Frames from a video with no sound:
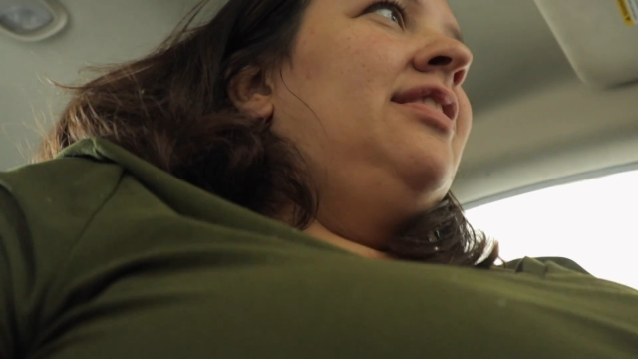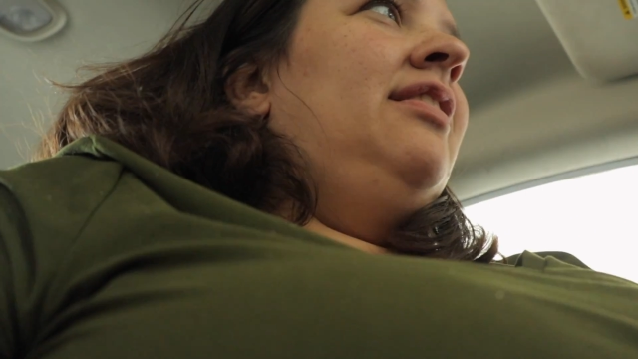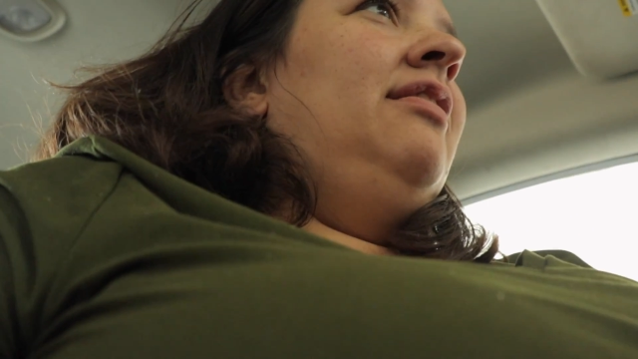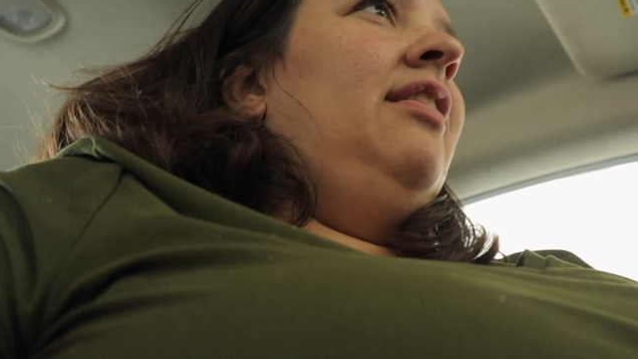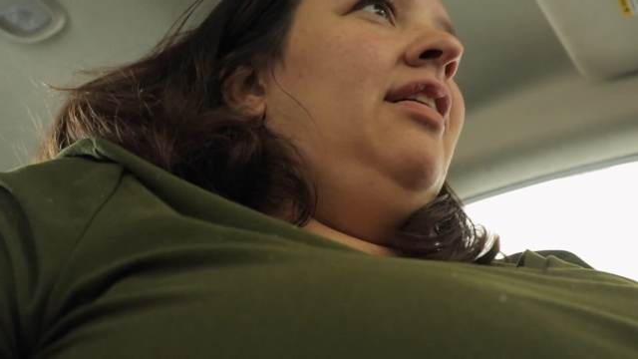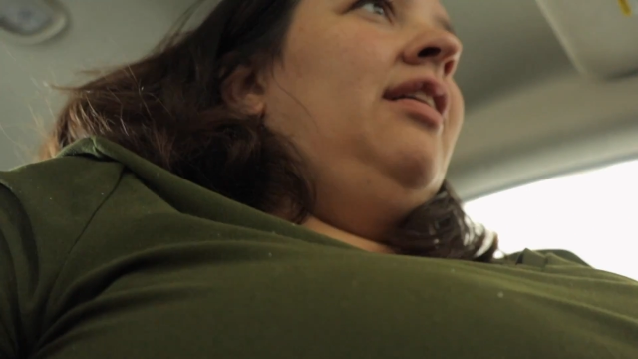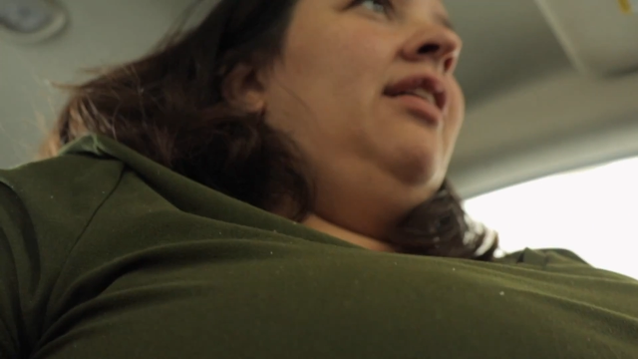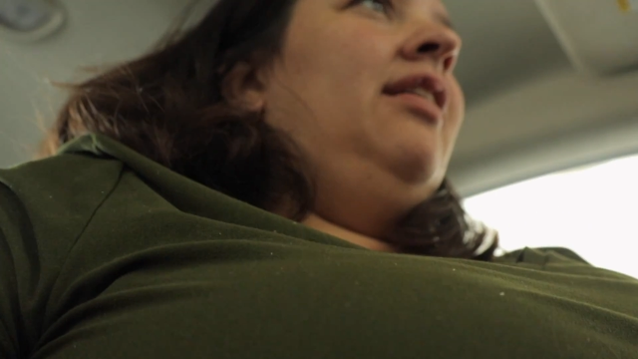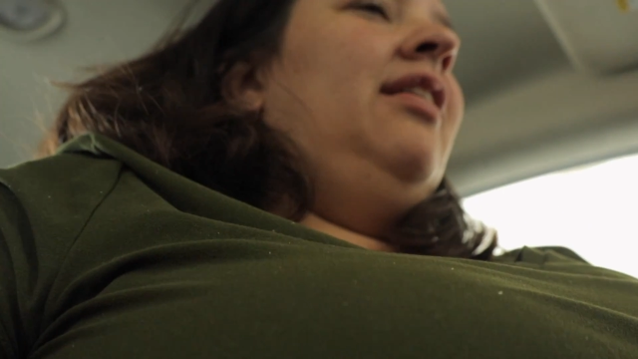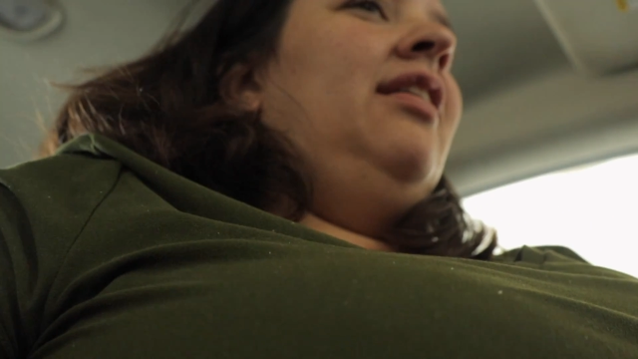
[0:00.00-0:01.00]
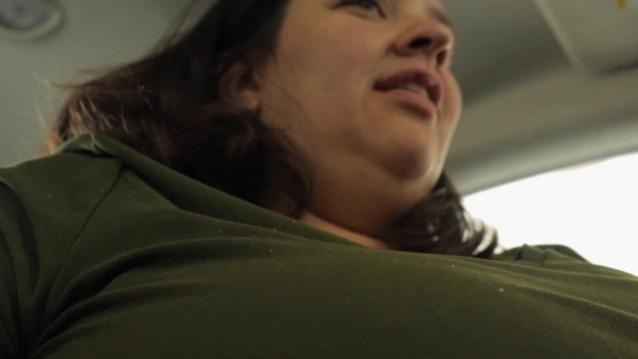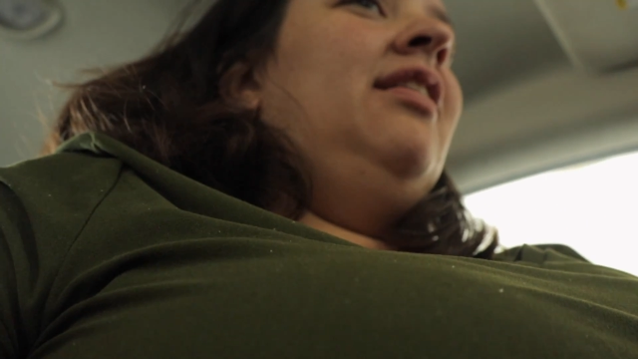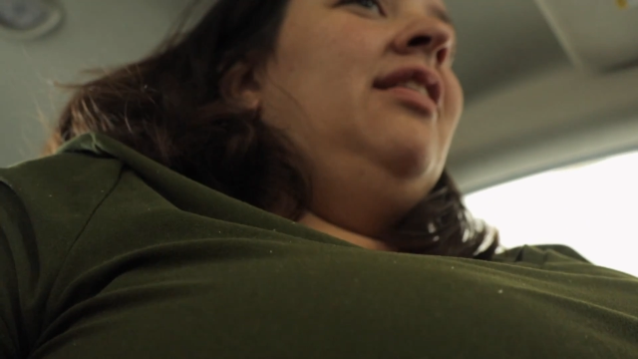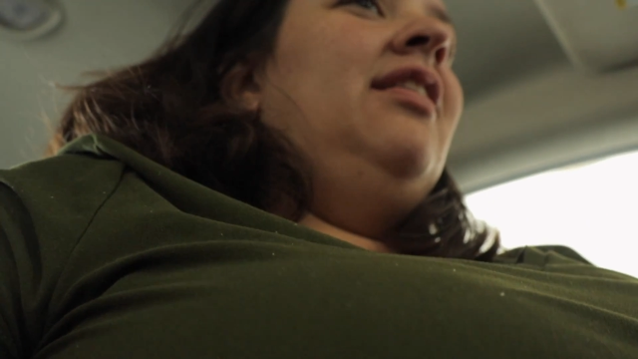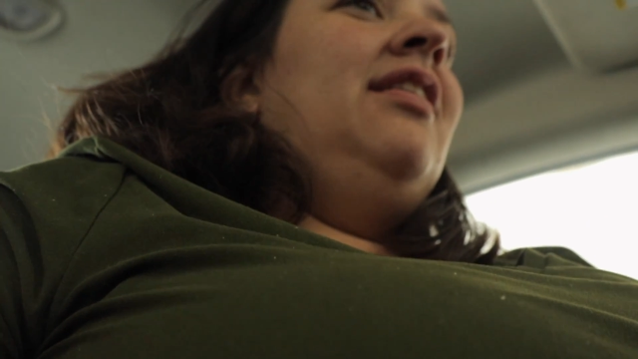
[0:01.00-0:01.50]
and then
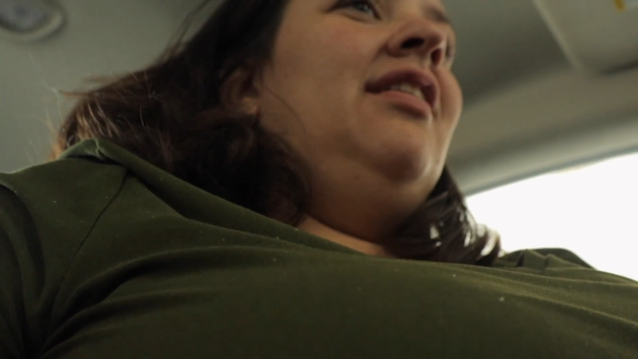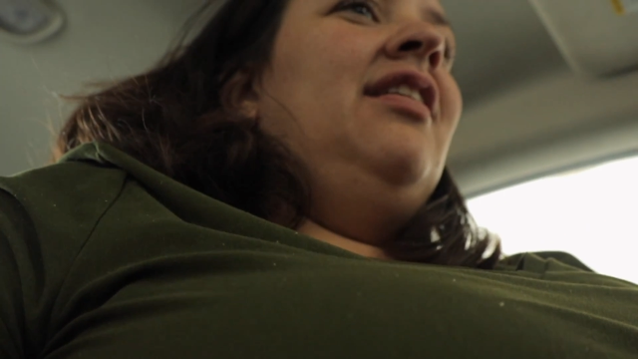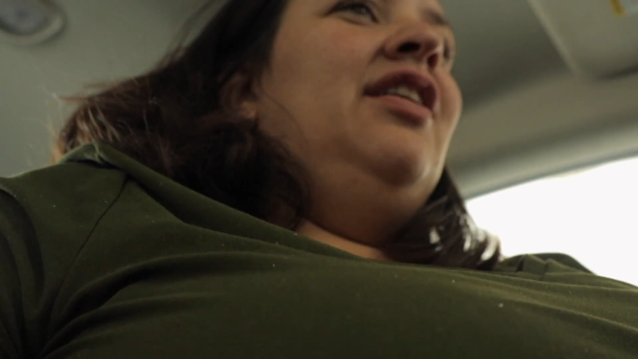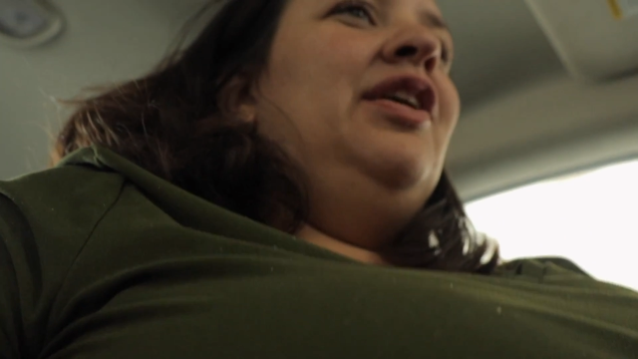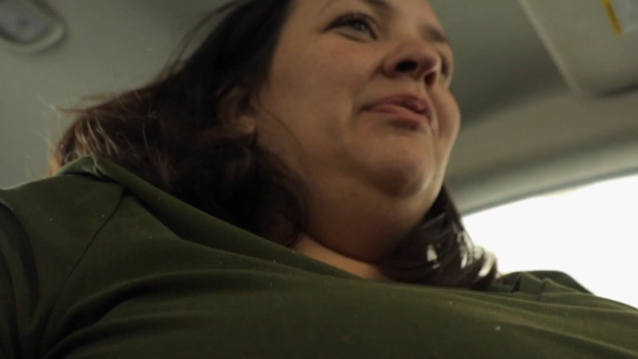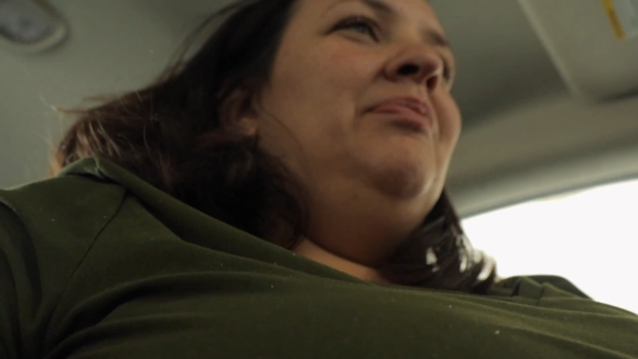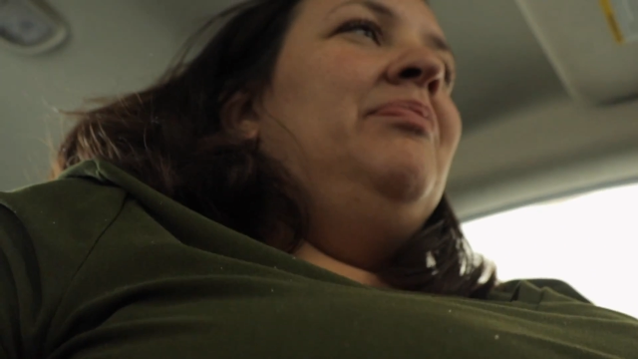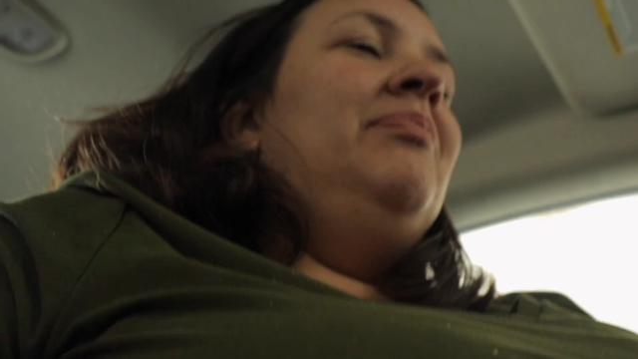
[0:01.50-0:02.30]
um.